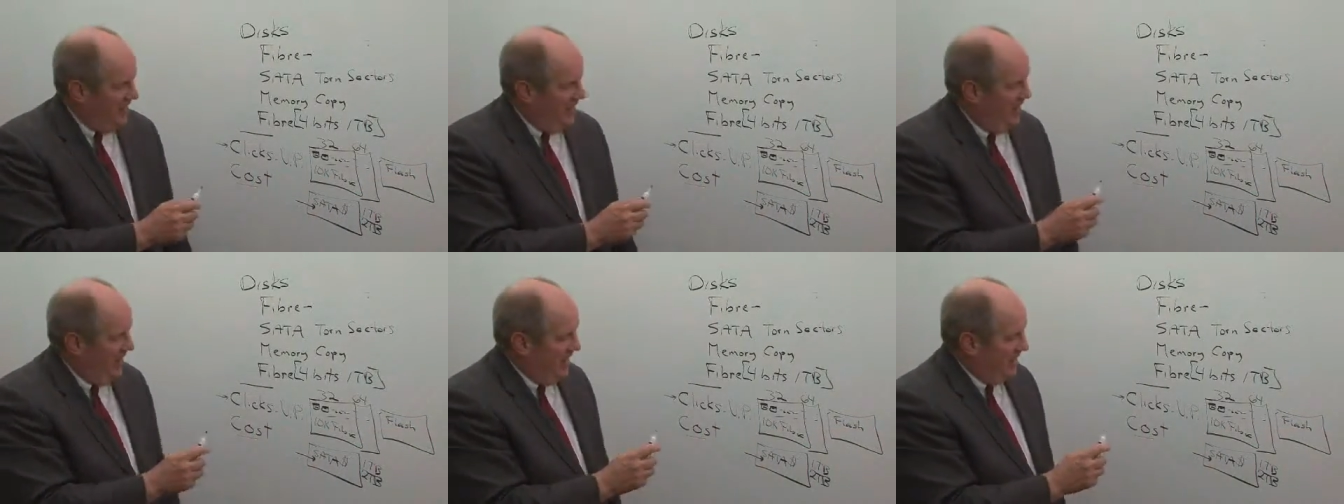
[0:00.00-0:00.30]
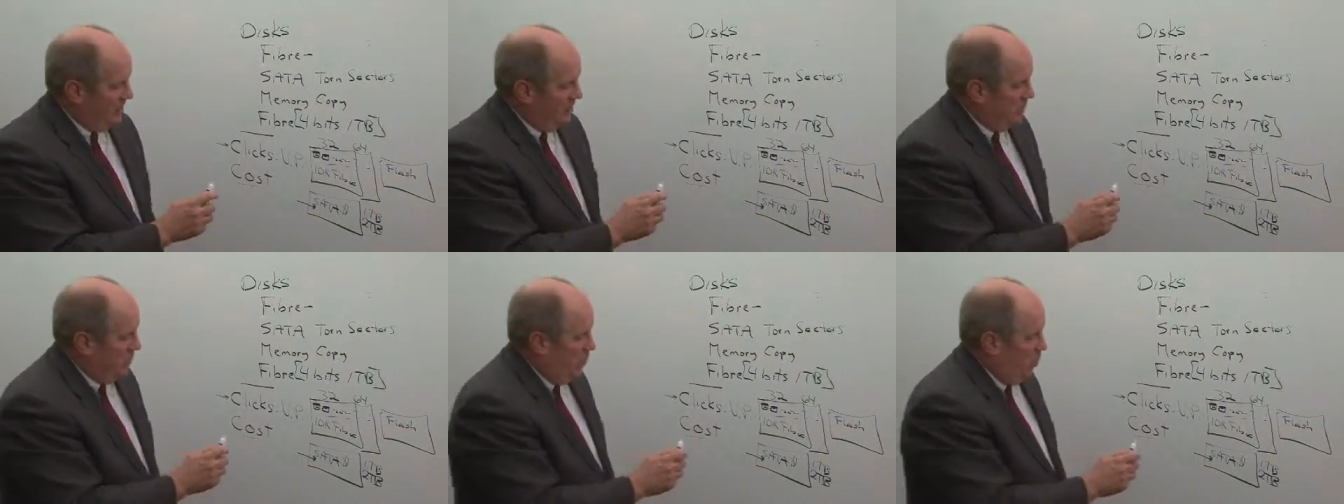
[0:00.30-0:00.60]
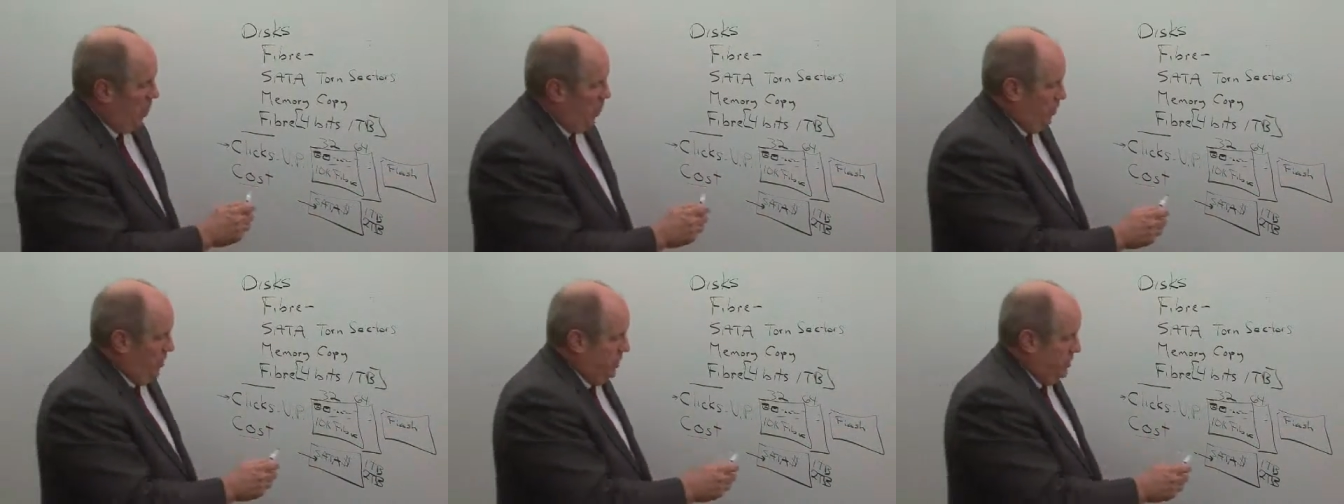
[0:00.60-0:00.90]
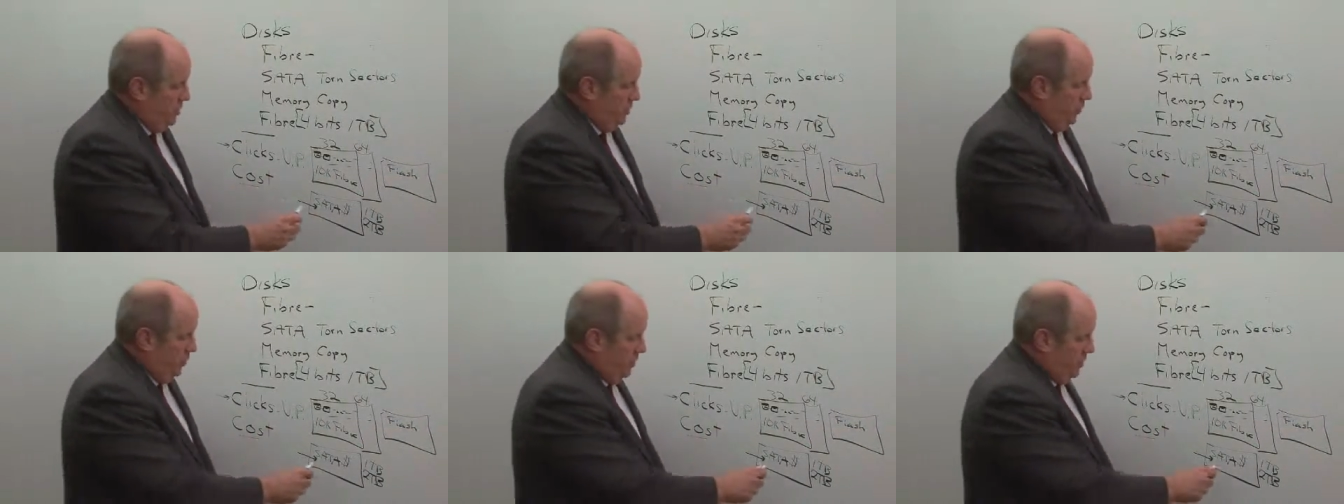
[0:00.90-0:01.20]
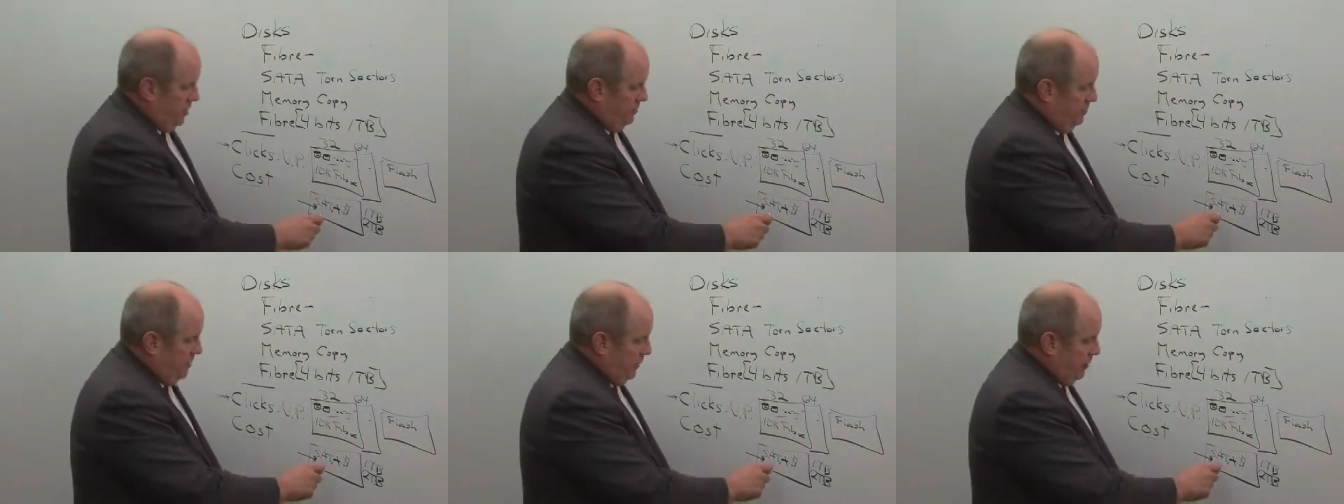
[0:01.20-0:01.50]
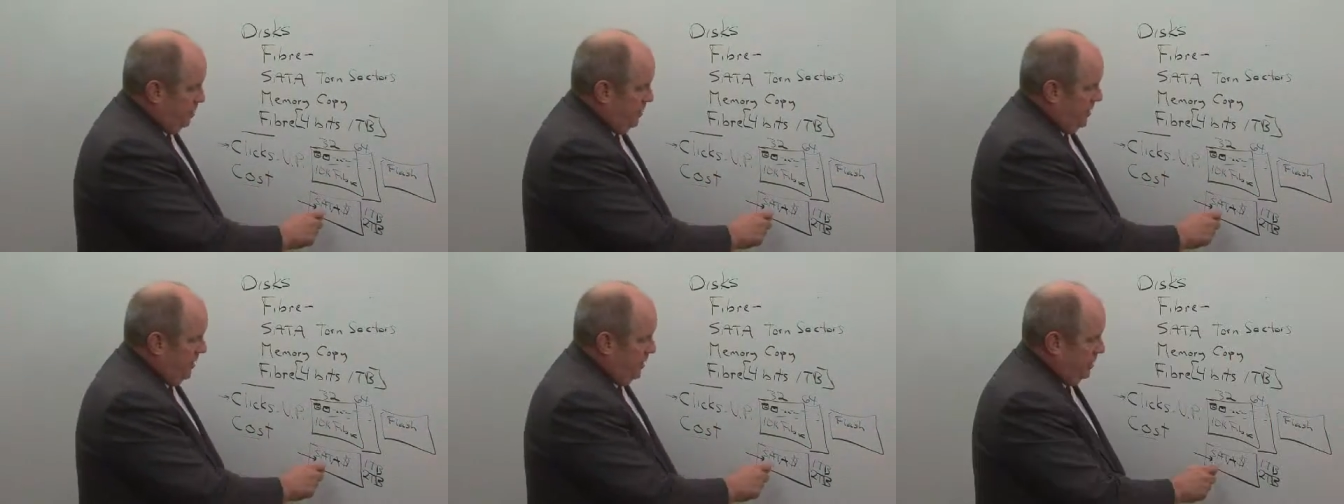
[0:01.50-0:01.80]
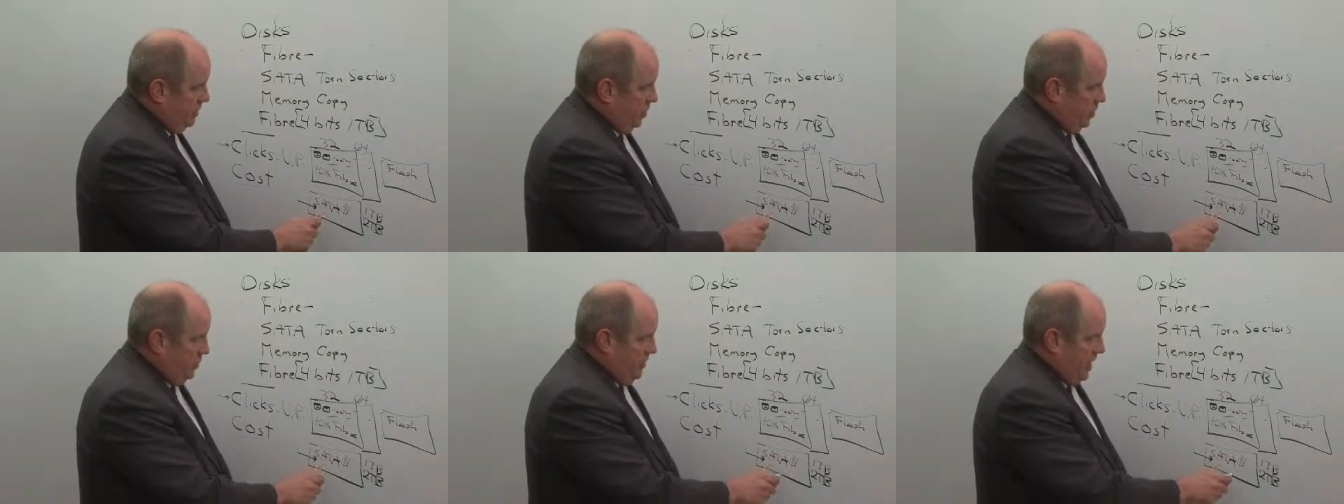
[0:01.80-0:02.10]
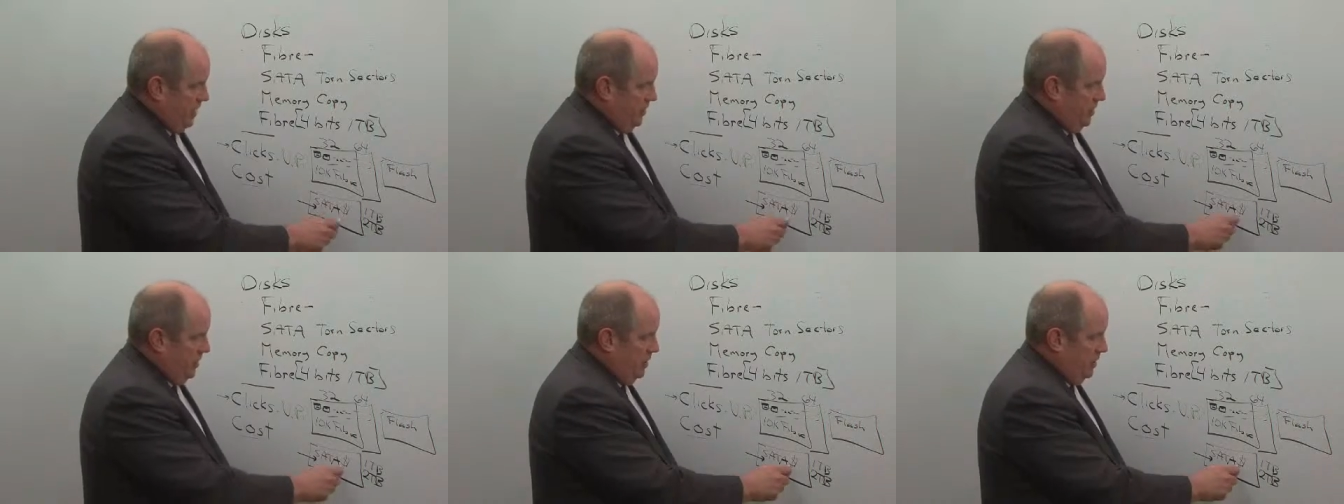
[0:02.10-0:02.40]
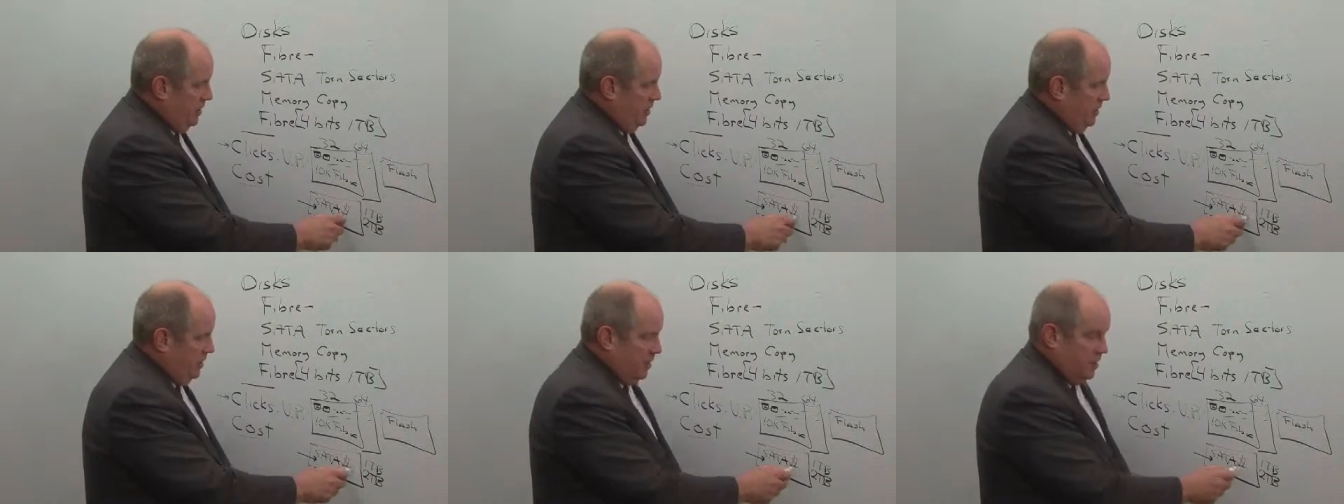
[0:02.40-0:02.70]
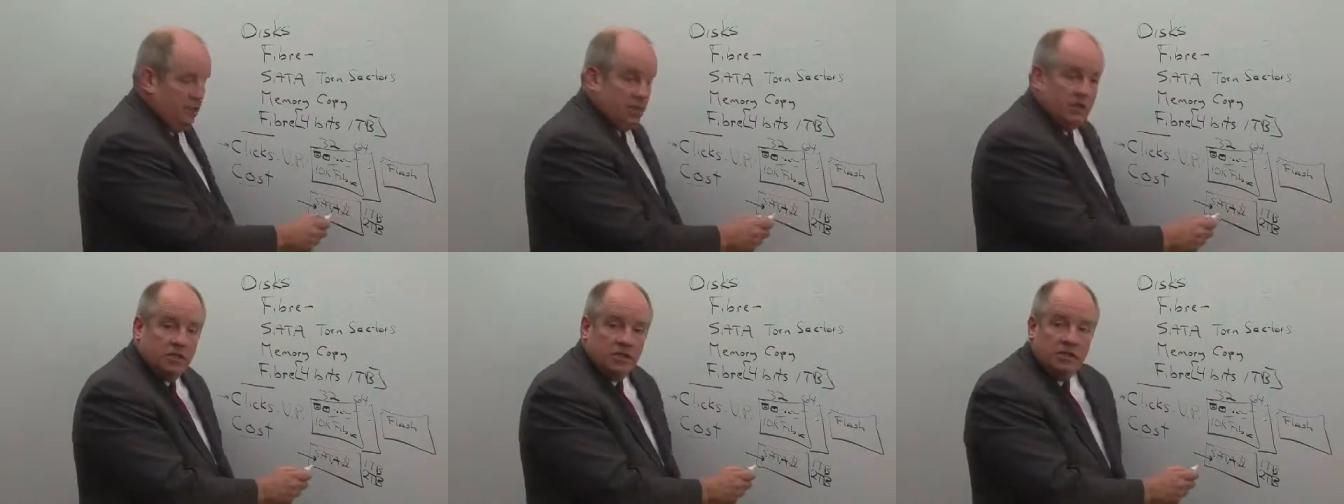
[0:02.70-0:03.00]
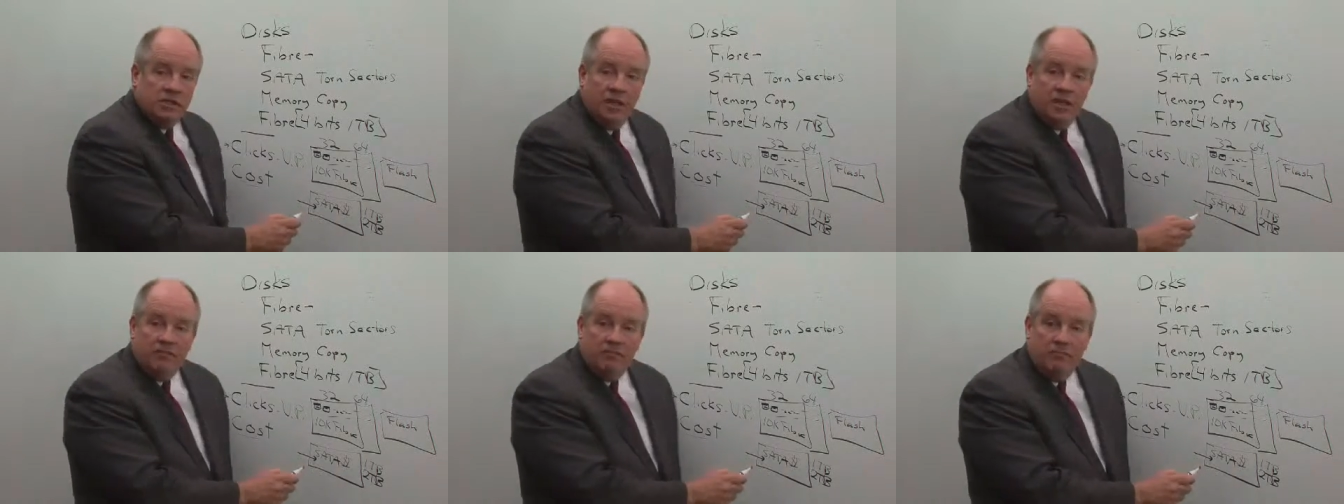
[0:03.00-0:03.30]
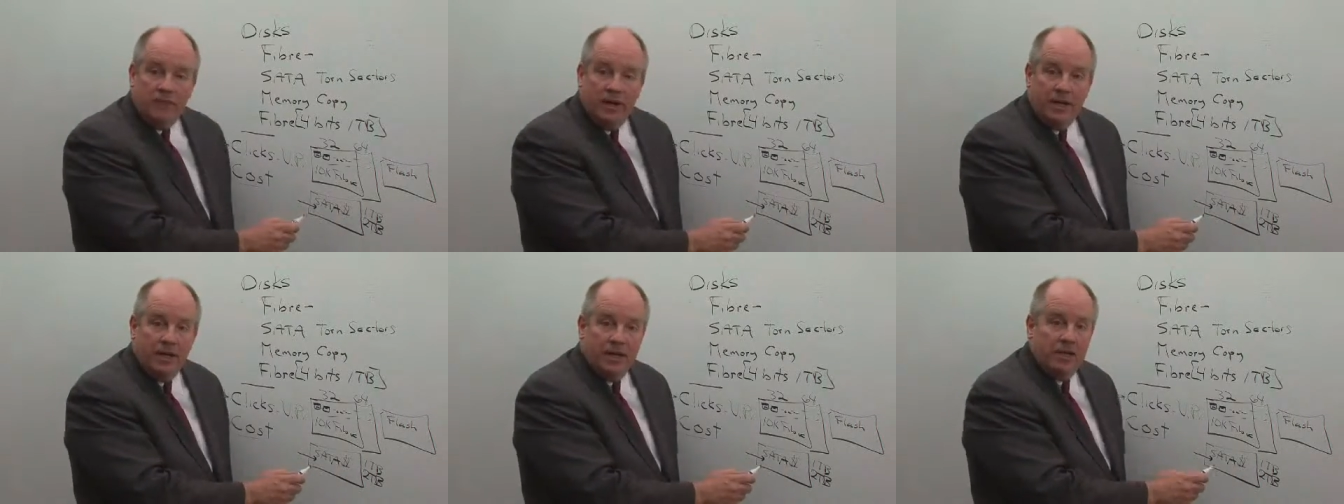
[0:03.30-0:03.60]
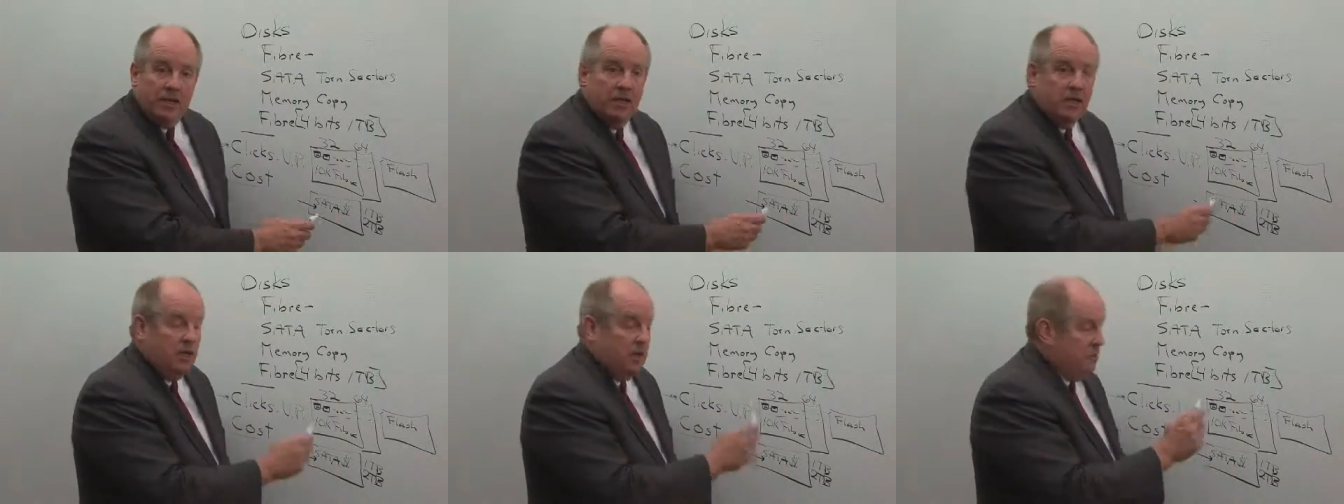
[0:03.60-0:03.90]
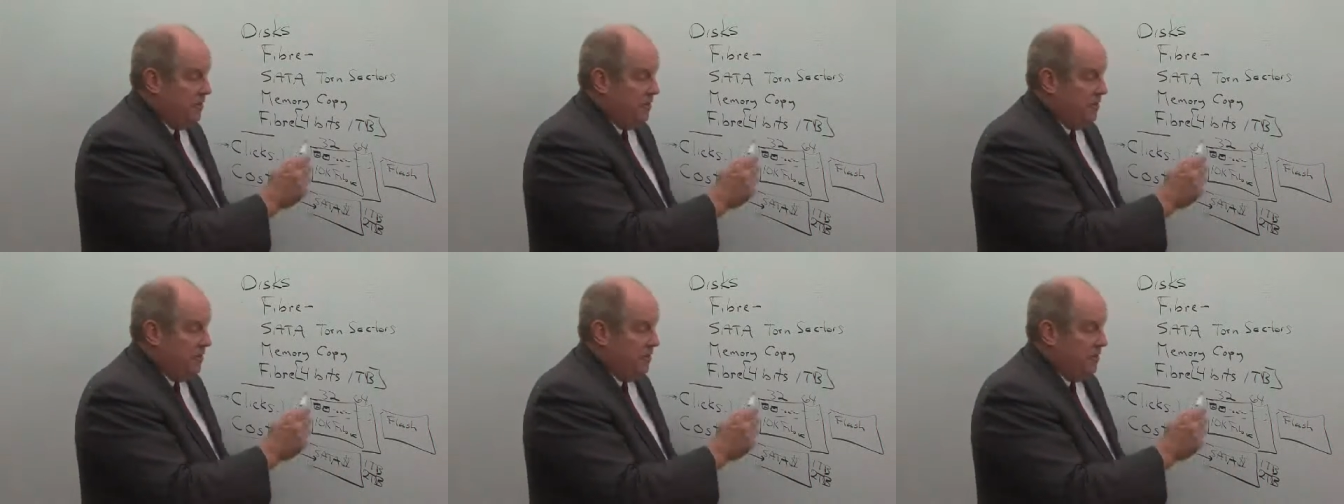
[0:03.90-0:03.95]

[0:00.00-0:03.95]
And so what we do is most of your data goes down here, save money.